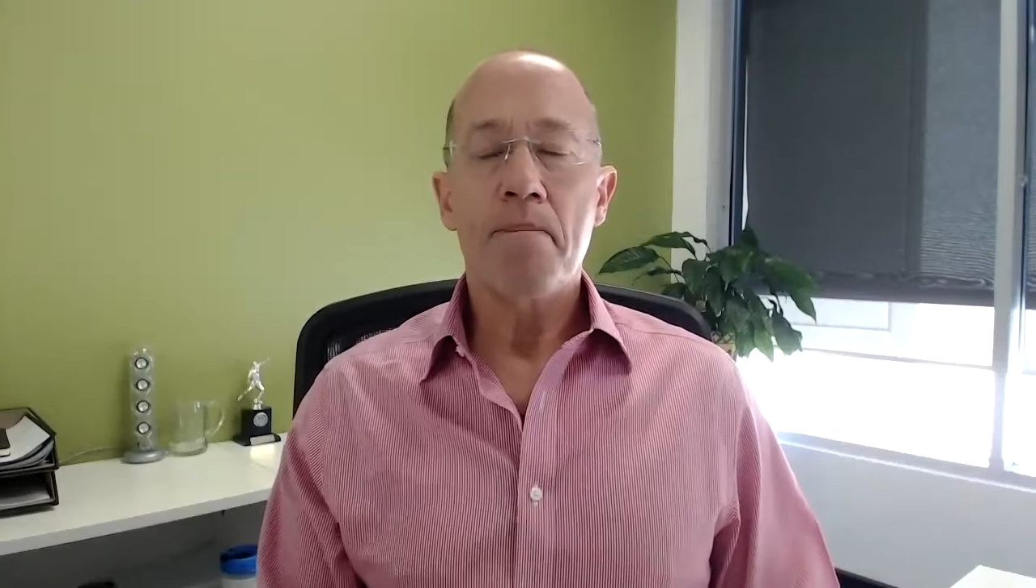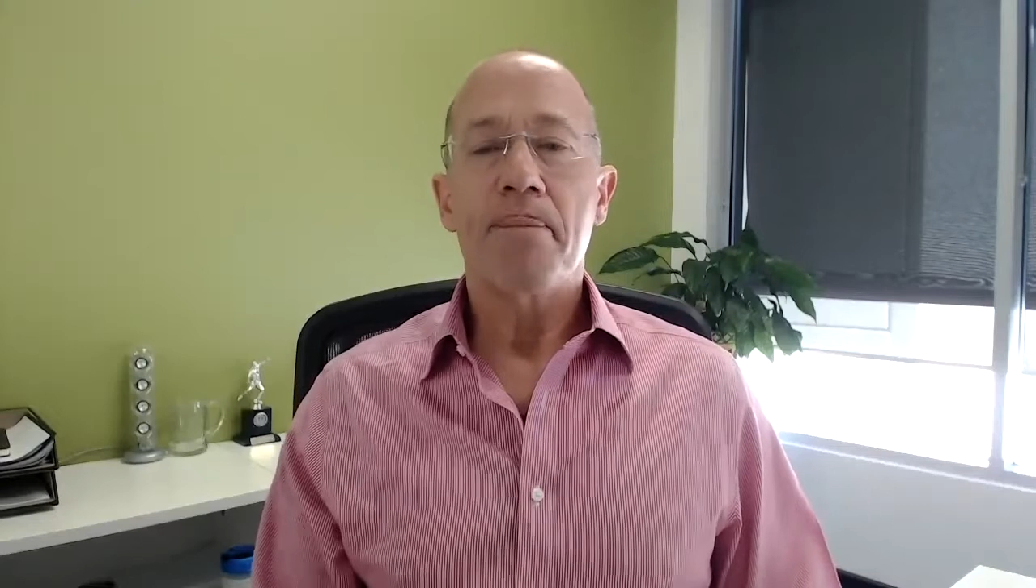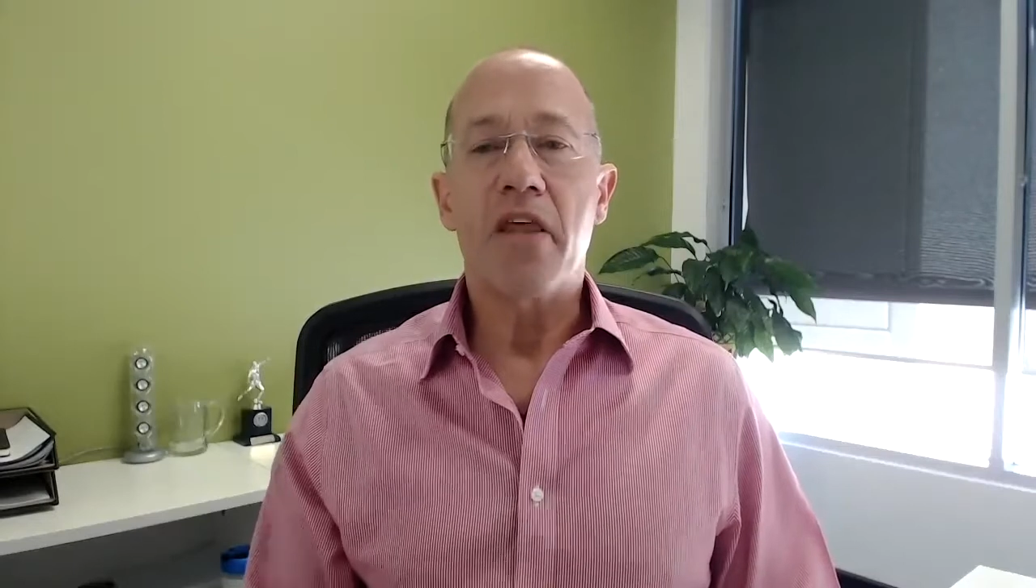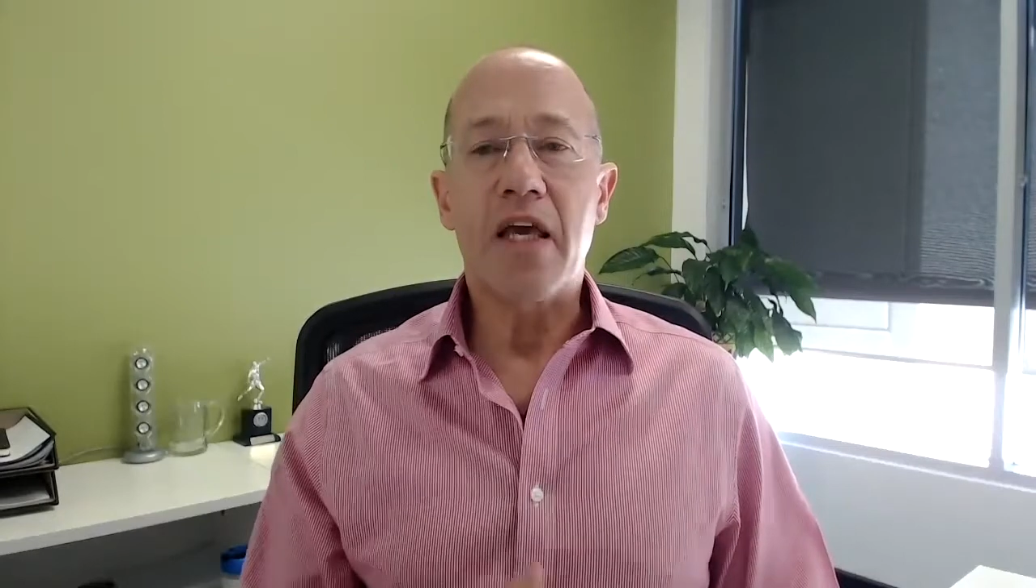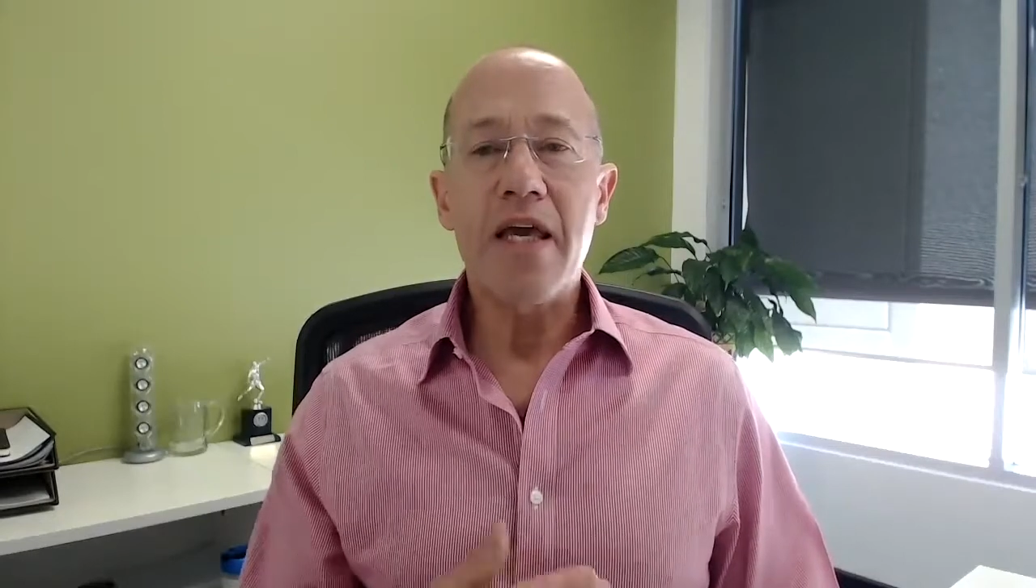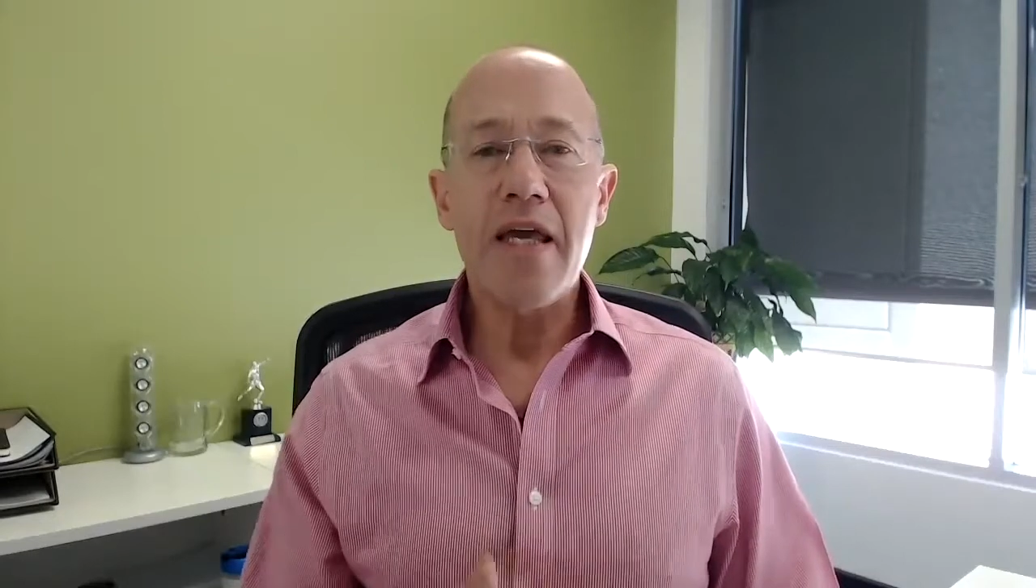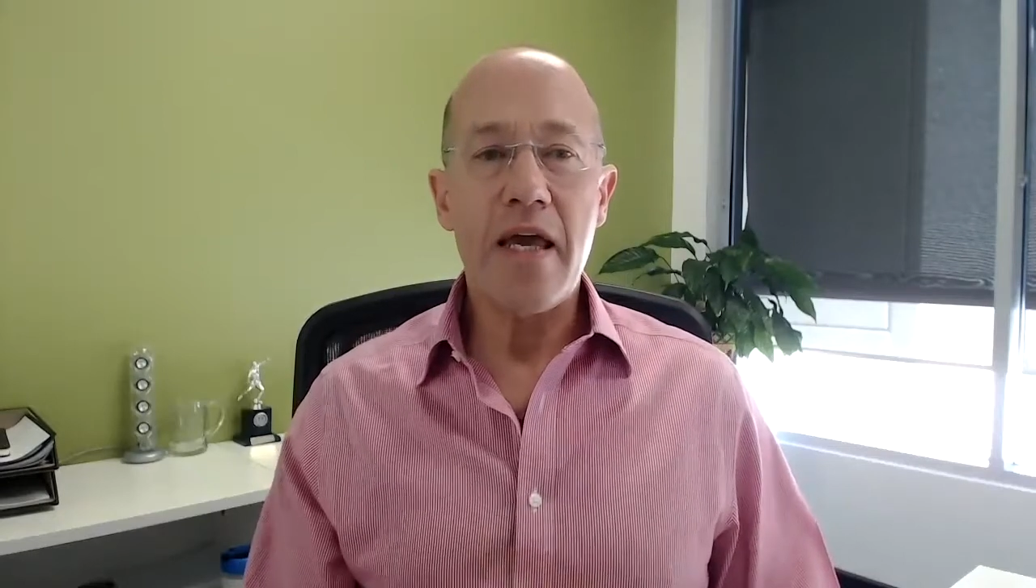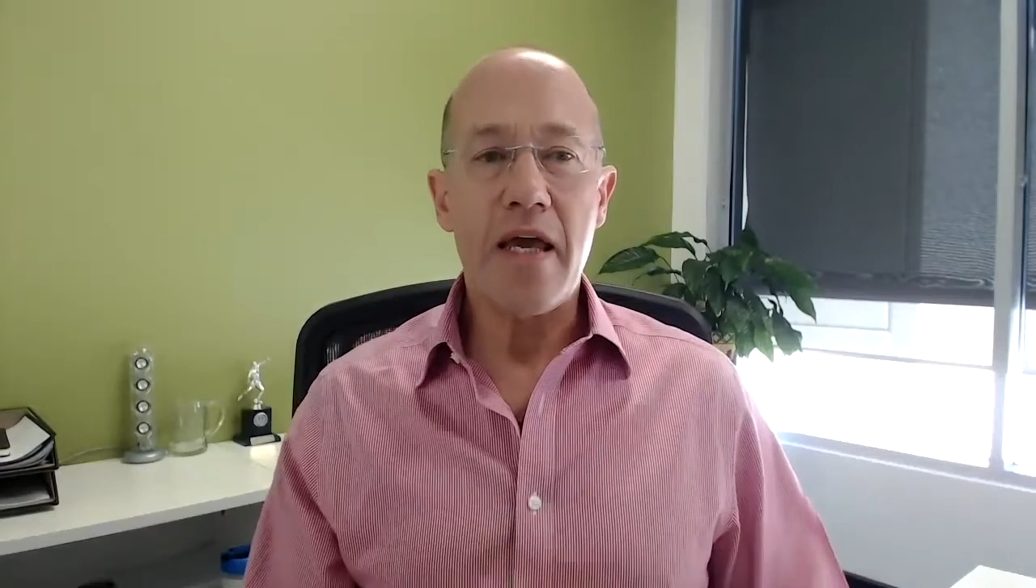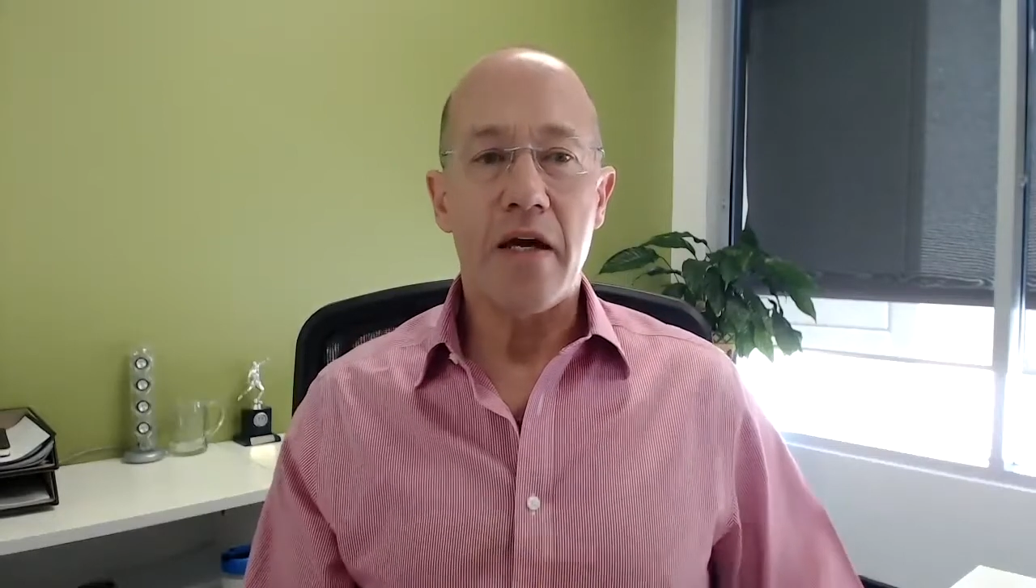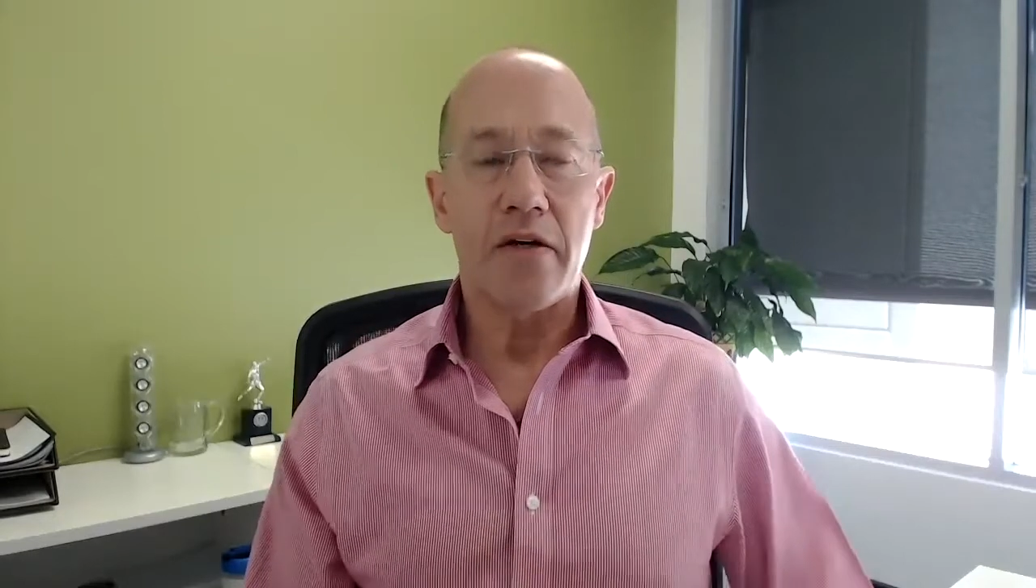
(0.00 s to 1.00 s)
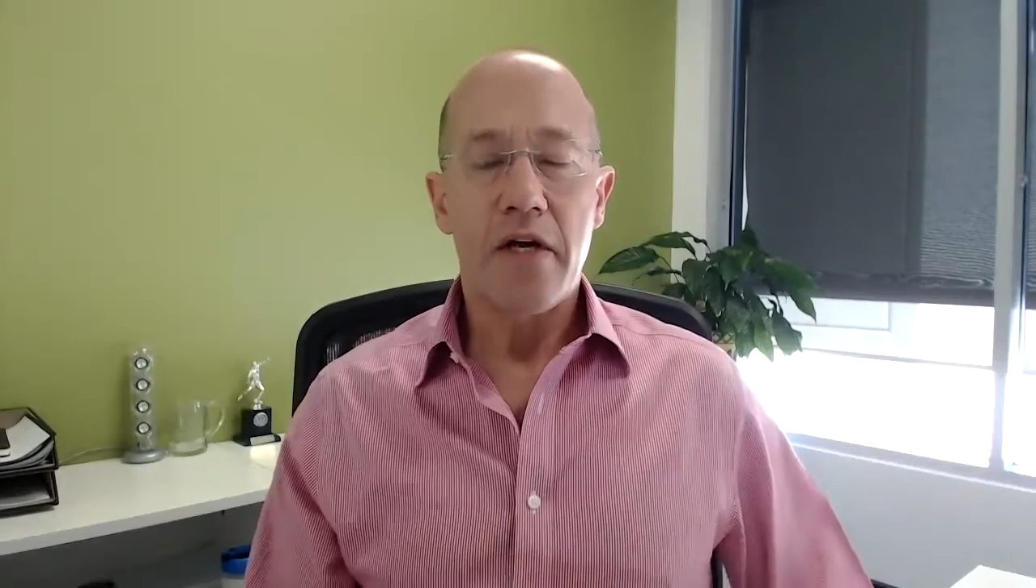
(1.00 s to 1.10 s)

The key here